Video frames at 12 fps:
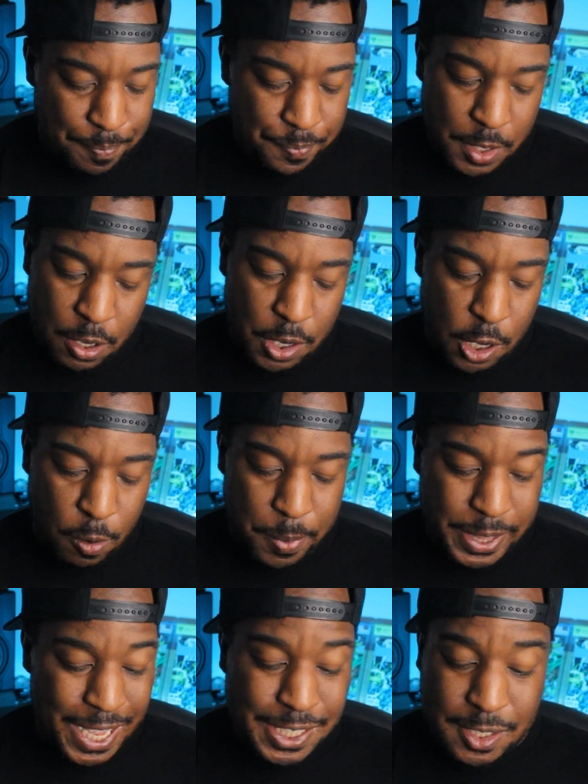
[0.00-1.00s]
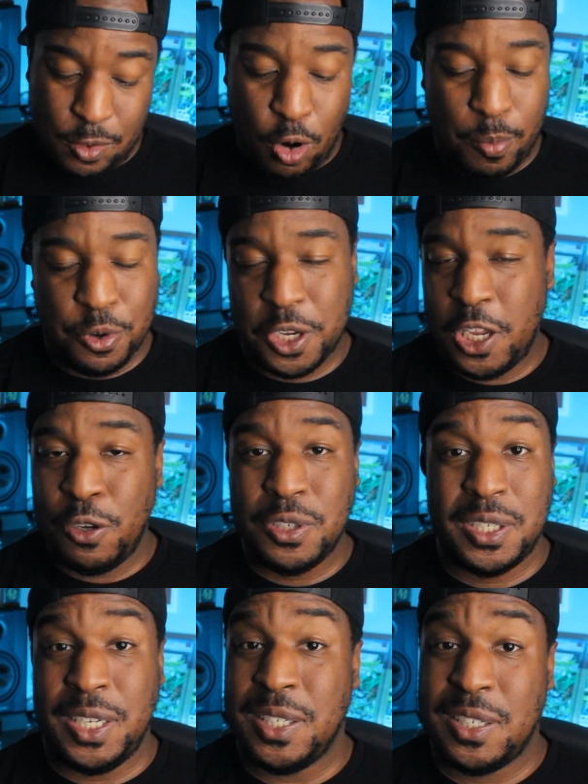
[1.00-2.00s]
you know, but that's normal
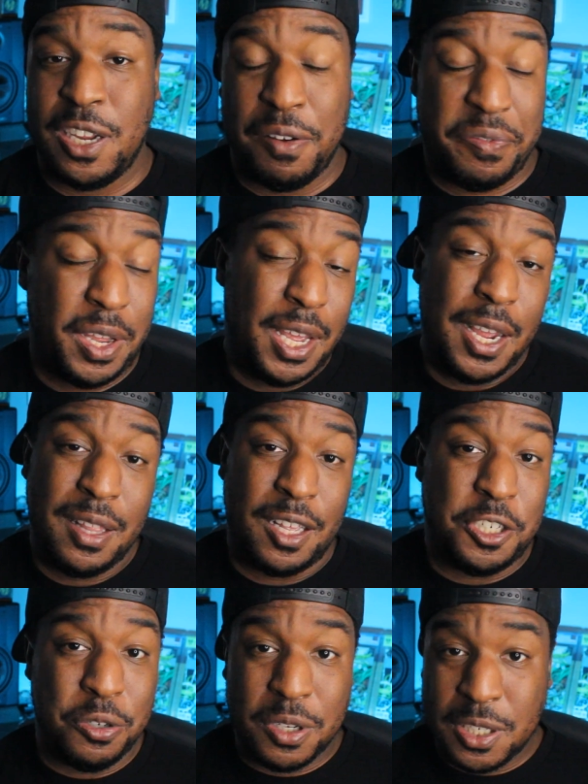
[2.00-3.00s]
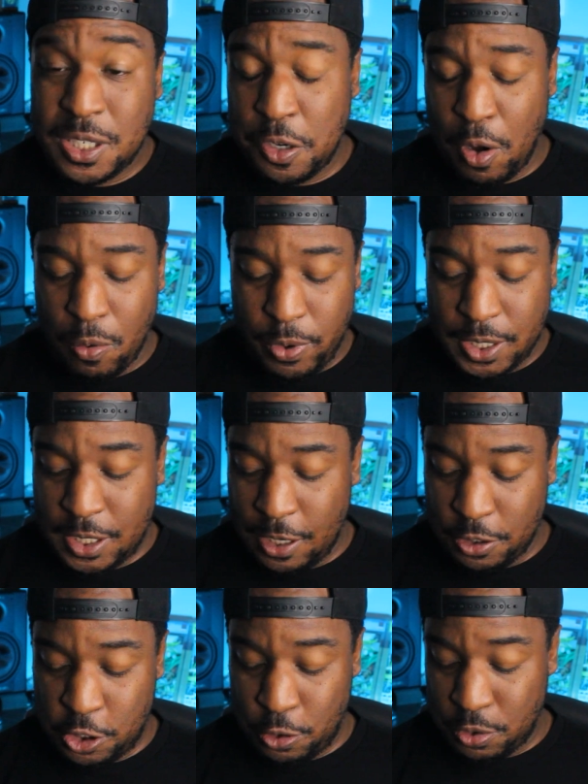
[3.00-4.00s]
QC stuff that you could see on retail
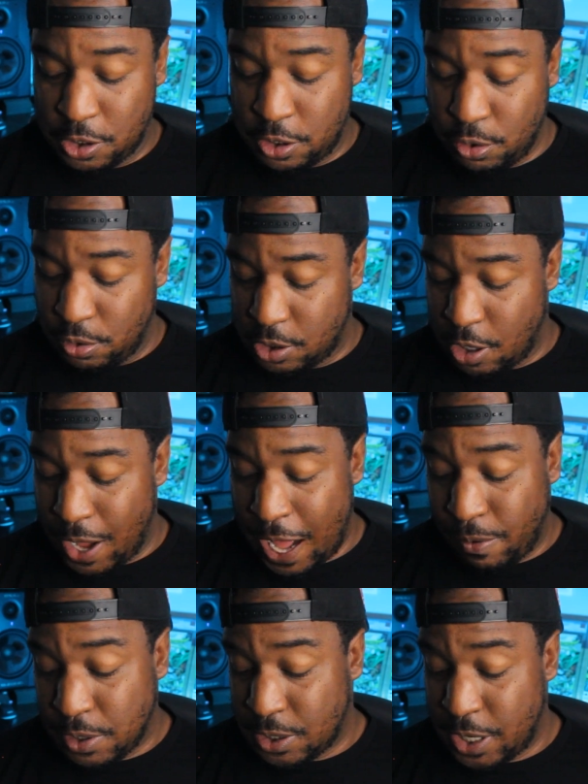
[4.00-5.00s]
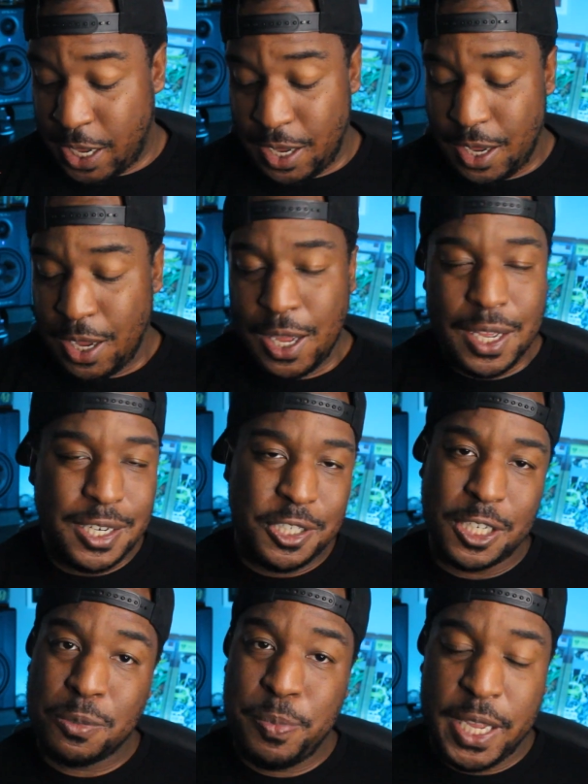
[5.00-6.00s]
shoes too. So I would say
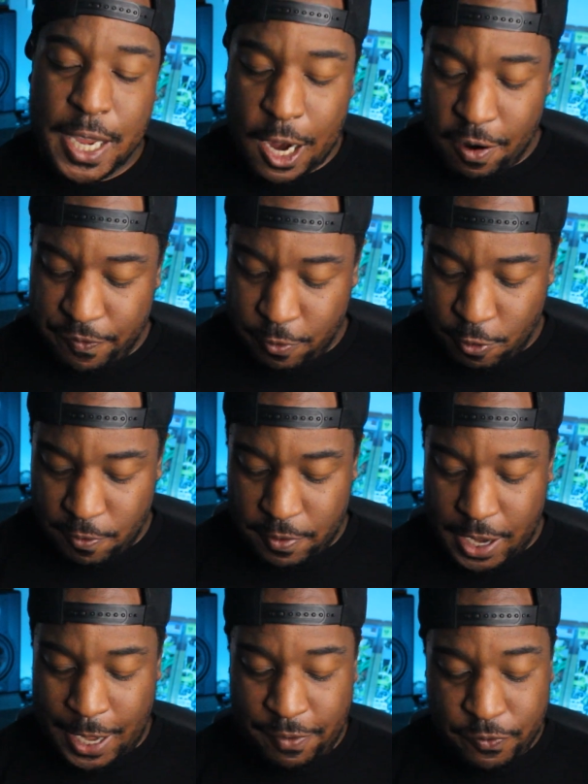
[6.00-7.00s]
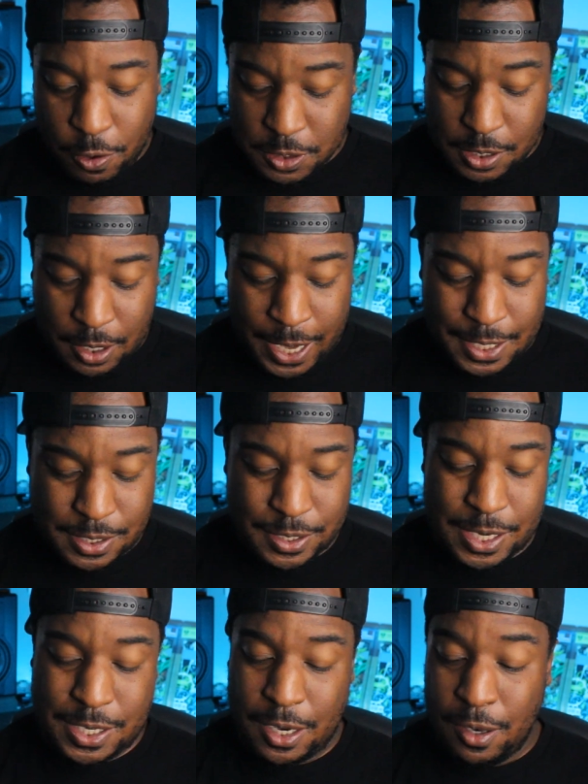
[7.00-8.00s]
just be careful. At first glance, this
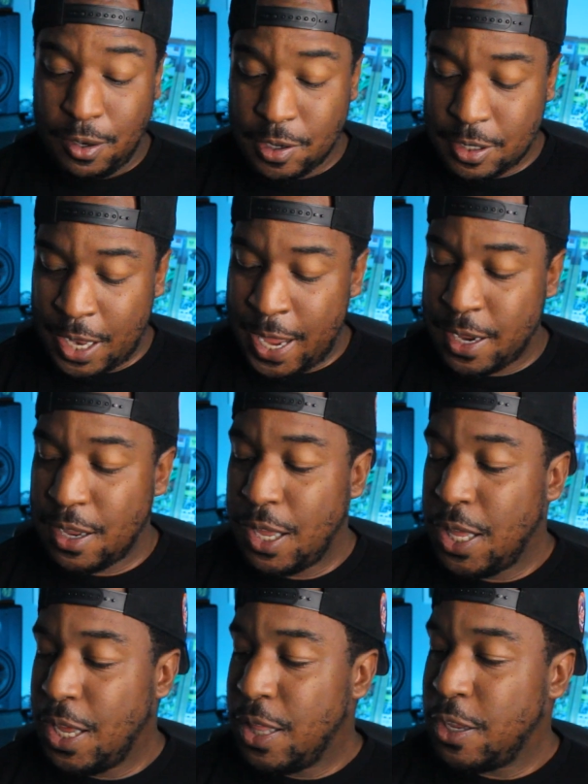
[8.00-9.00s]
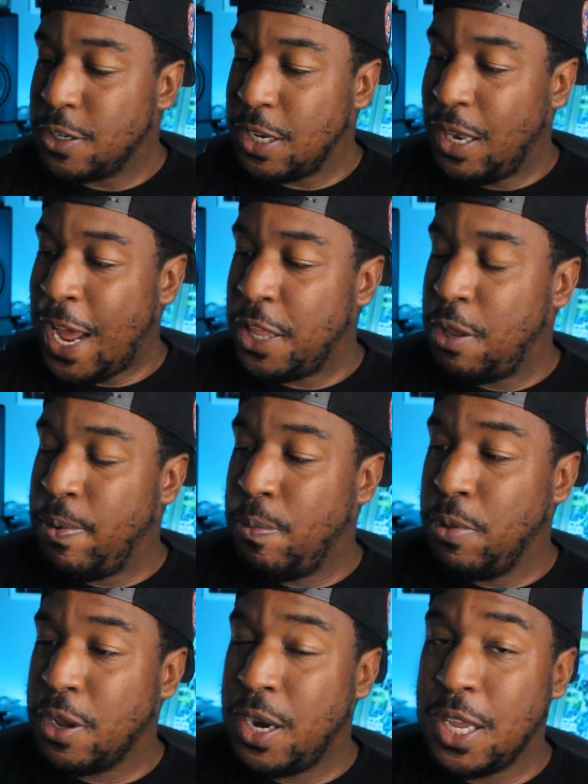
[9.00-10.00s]
doesn't look like there's a lot that
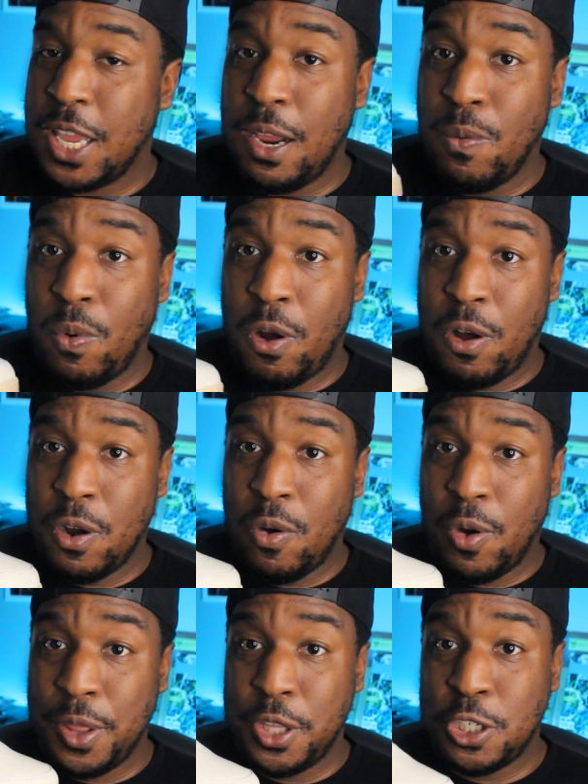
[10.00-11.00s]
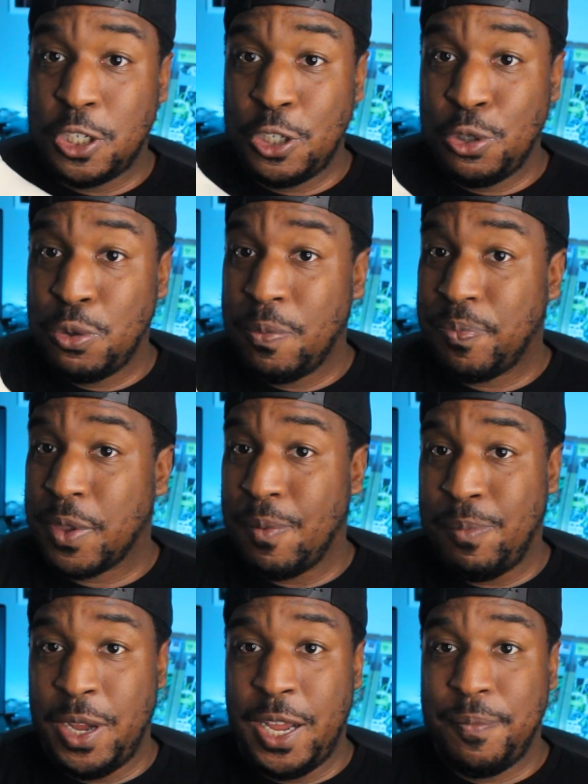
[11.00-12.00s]
people are going to get wrong on the shoe,
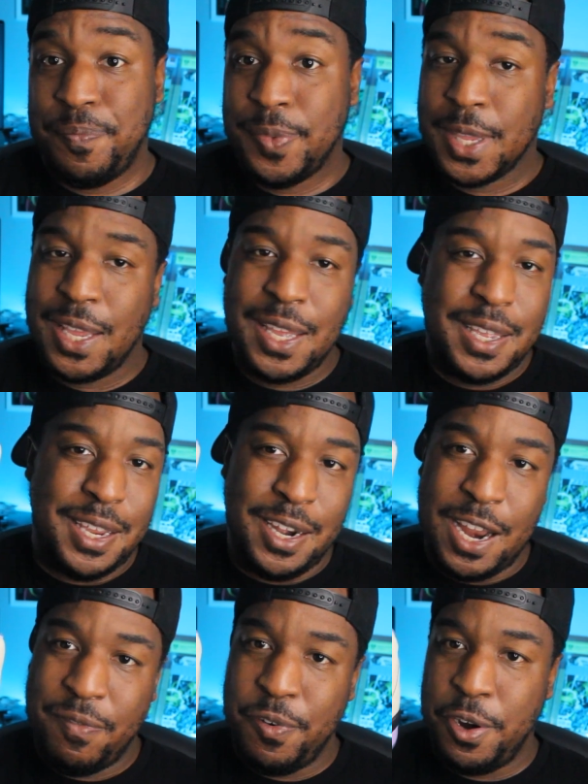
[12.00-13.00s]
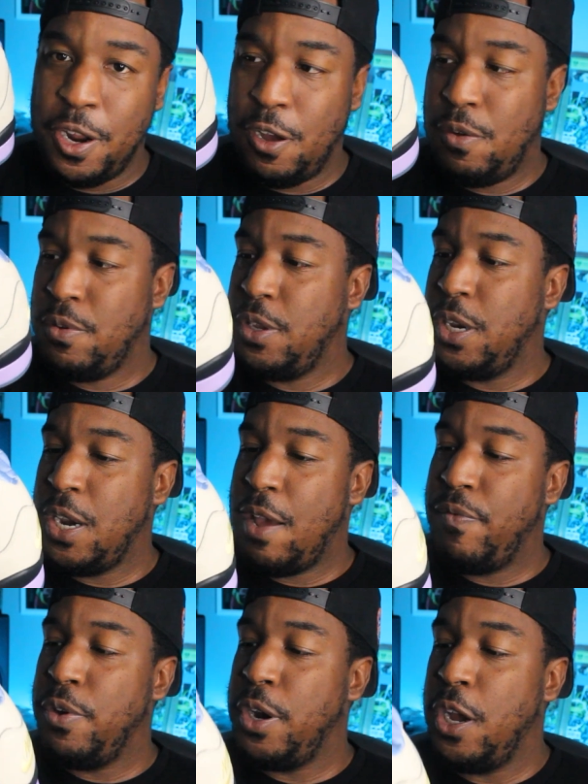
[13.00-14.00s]
but you never know. You
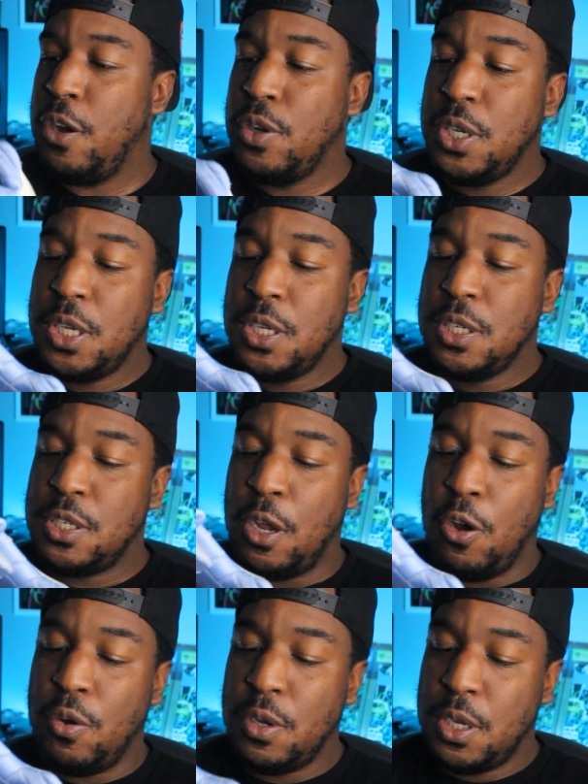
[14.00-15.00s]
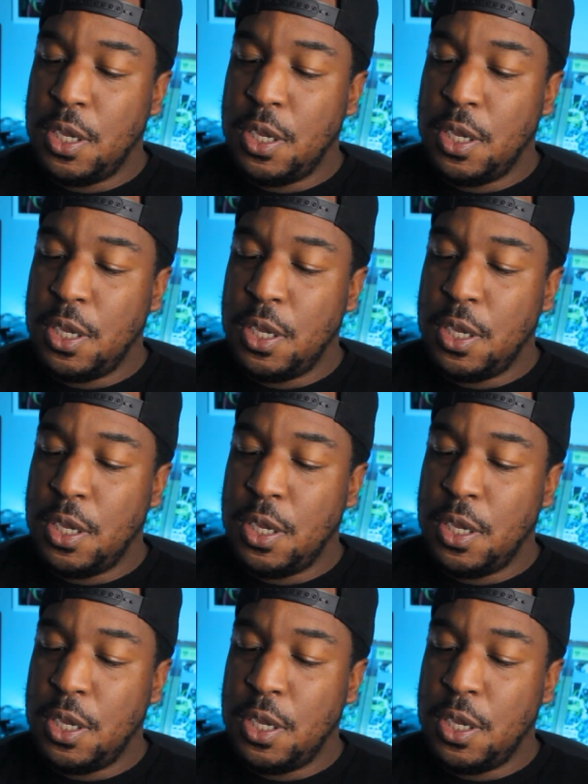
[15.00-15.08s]
never know. So